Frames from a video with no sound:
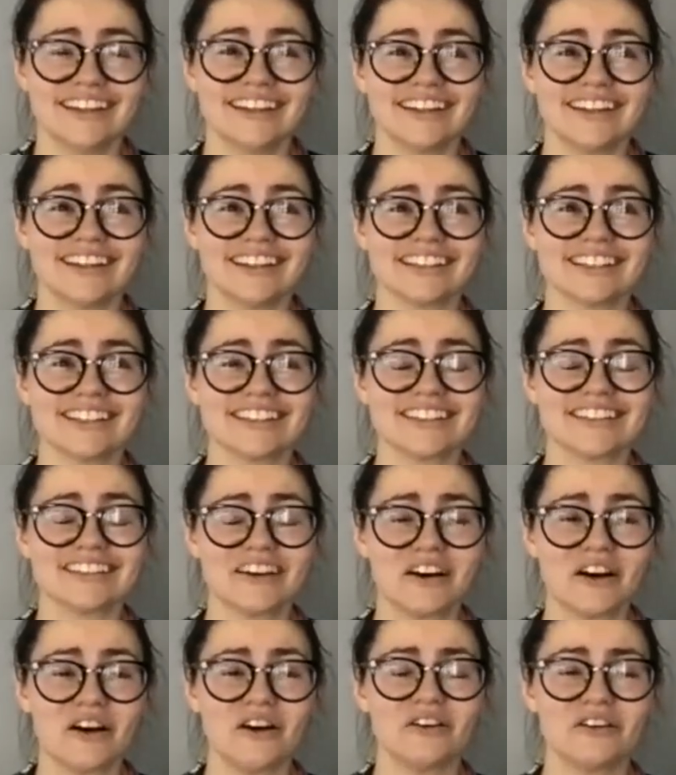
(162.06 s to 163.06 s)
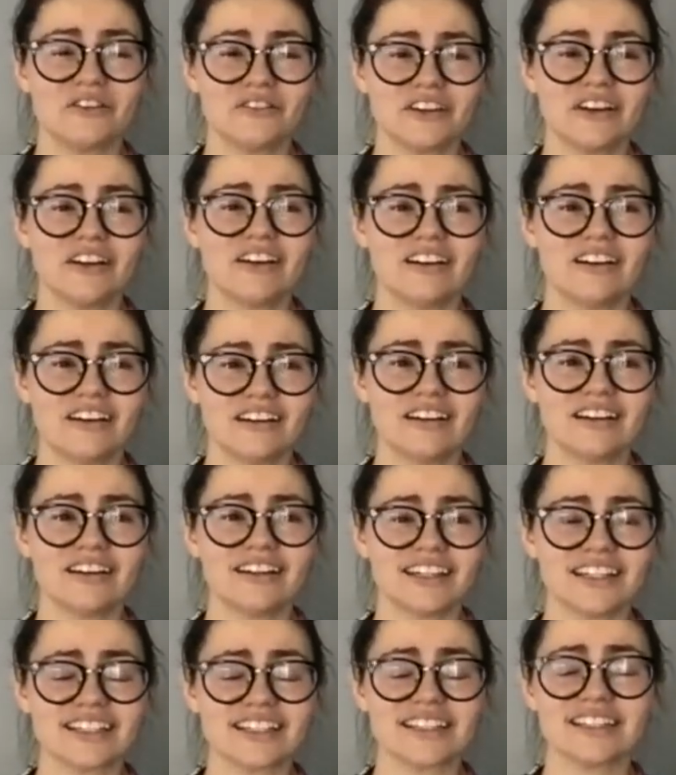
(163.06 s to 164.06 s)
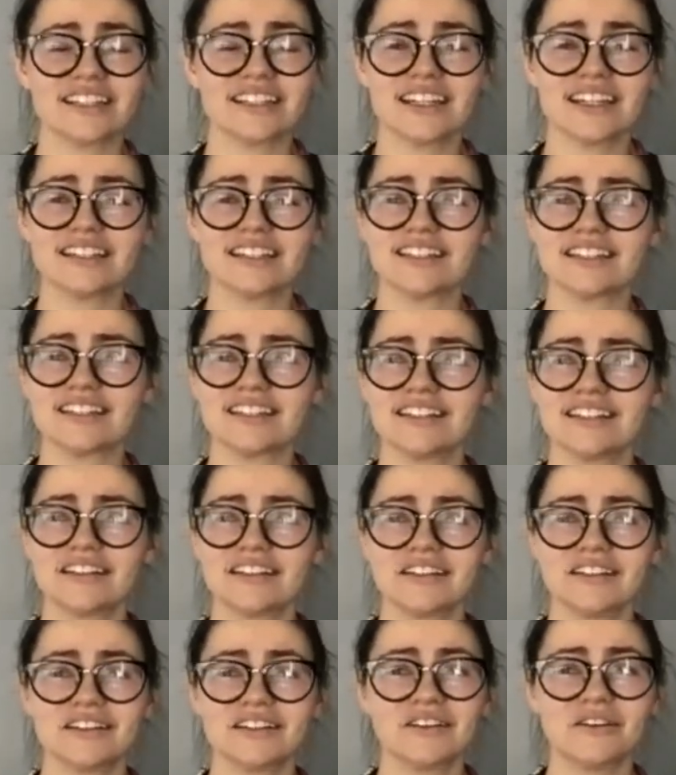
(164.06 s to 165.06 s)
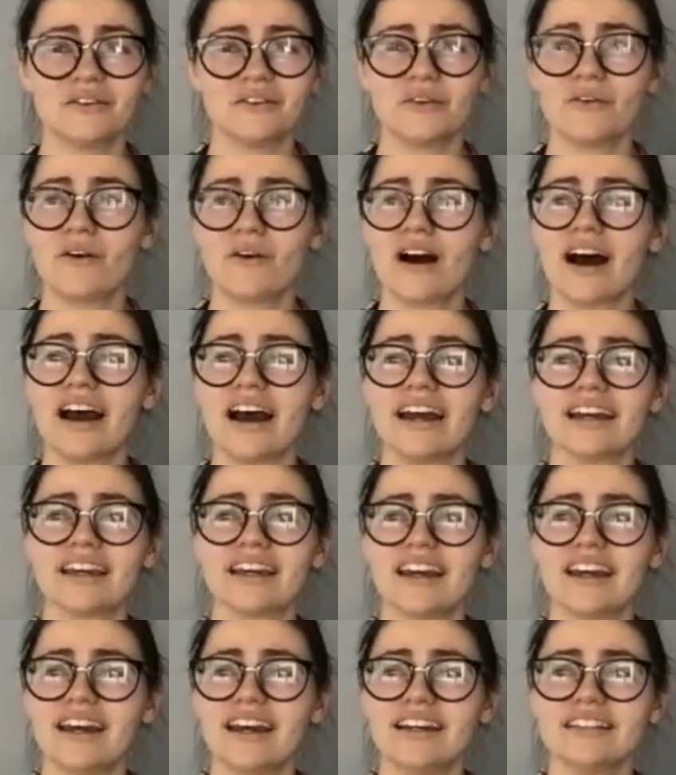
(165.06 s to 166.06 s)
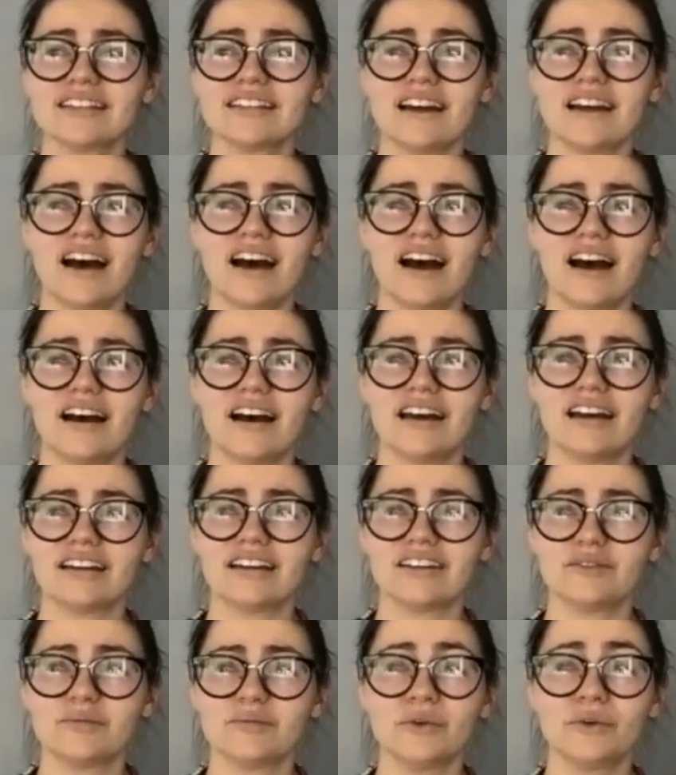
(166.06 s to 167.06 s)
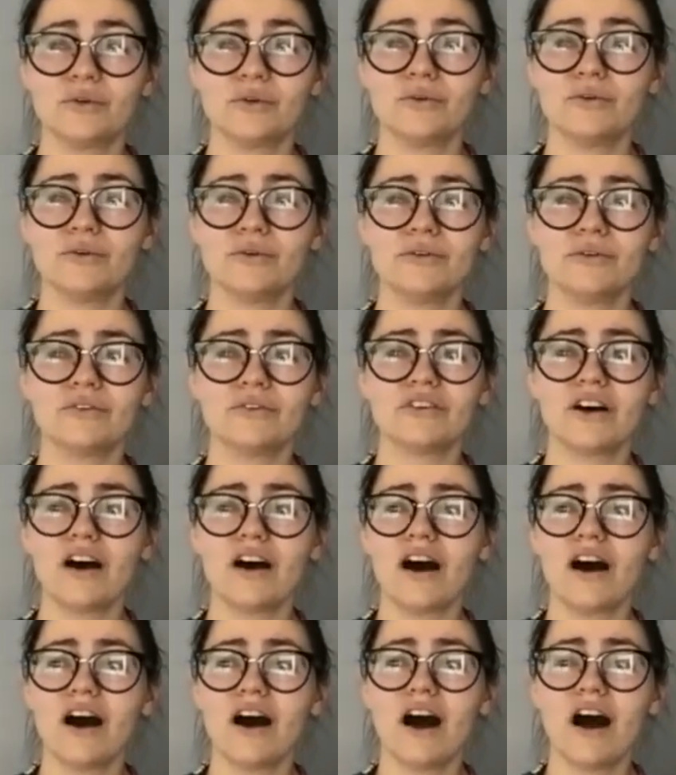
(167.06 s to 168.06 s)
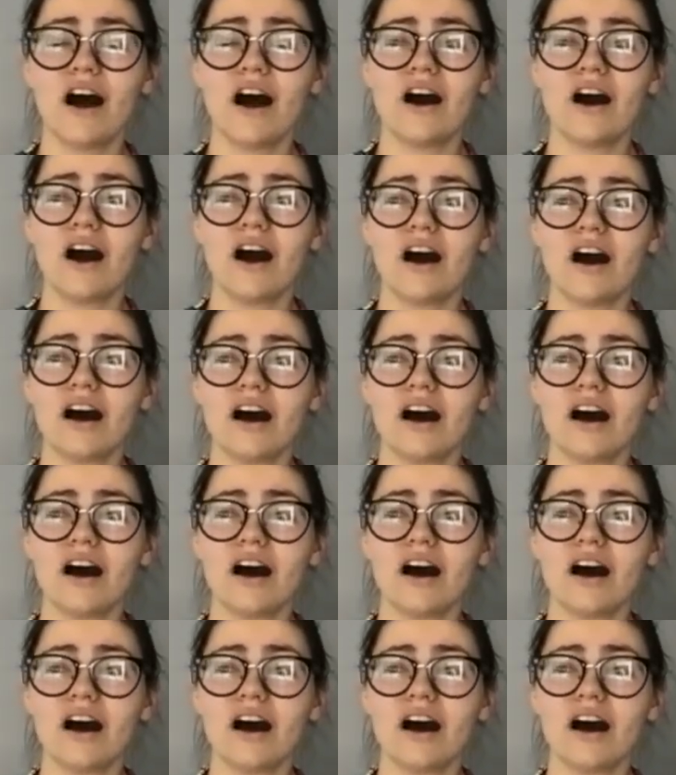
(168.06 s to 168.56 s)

It's over, isn't it? Why can't I move on?